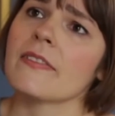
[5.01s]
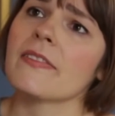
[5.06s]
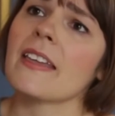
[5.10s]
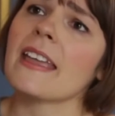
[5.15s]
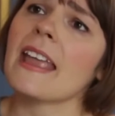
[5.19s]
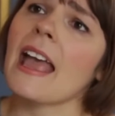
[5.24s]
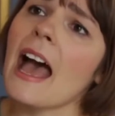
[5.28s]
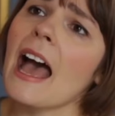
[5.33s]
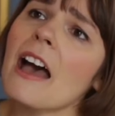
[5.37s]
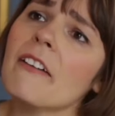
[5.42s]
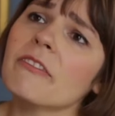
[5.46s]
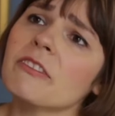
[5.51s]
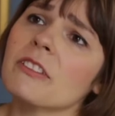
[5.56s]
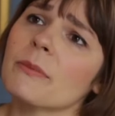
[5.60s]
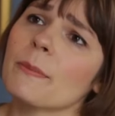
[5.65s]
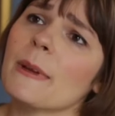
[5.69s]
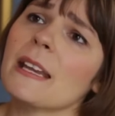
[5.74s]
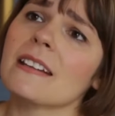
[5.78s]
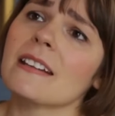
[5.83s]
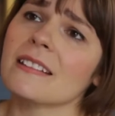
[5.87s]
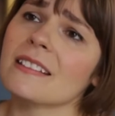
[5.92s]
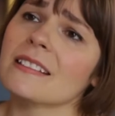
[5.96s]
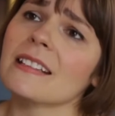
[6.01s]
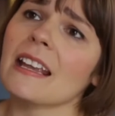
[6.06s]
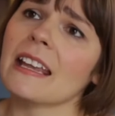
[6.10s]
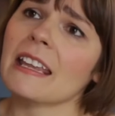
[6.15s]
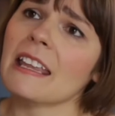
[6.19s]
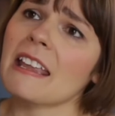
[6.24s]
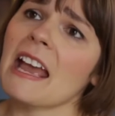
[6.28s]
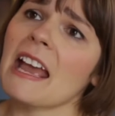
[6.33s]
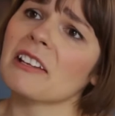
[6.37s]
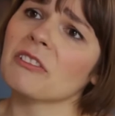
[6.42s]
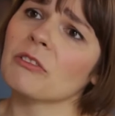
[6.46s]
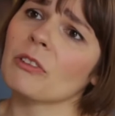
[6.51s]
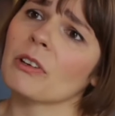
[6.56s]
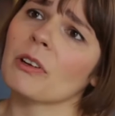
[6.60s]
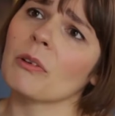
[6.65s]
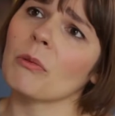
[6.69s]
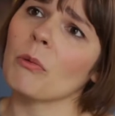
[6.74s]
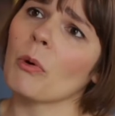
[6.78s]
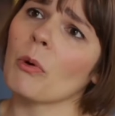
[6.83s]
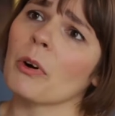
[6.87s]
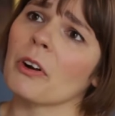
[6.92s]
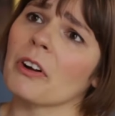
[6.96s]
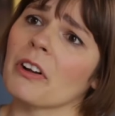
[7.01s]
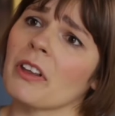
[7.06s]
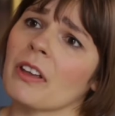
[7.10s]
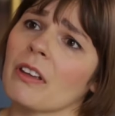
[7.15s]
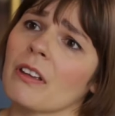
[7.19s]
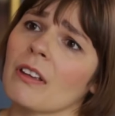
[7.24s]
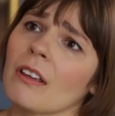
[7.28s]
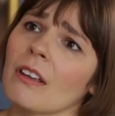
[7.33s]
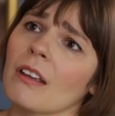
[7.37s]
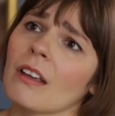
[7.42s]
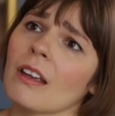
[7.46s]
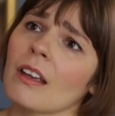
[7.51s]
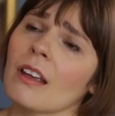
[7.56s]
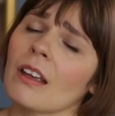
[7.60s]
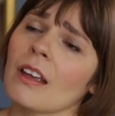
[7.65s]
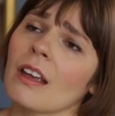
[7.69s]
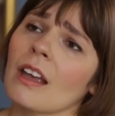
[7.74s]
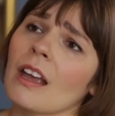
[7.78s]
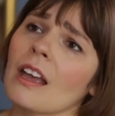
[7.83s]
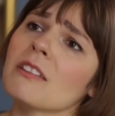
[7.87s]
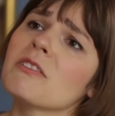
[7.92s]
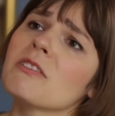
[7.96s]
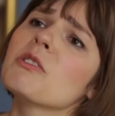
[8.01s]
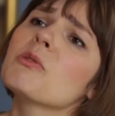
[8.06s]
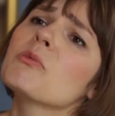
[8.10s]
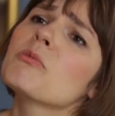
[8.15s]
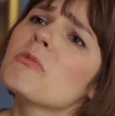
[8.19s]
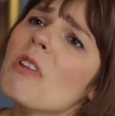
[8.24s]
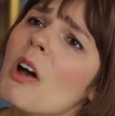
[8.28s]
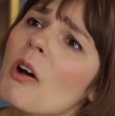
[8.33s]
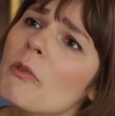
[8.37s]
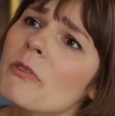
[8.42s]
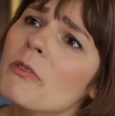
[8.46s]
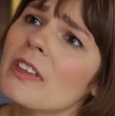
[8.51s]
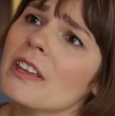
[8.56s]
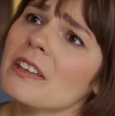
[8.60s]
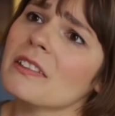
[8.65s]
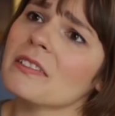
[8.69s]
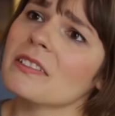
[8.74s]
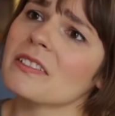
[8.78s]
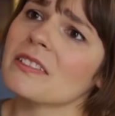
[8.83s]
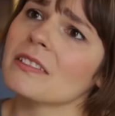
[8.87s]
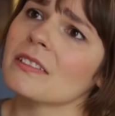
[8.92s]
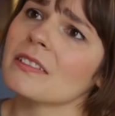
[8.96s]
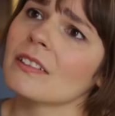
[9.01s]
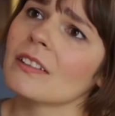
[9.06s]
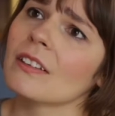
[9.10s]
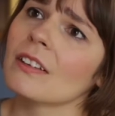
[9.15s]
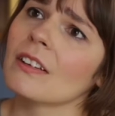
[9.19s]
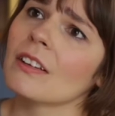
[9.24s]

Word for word: They have to be in a psychiatric ward. And you know this.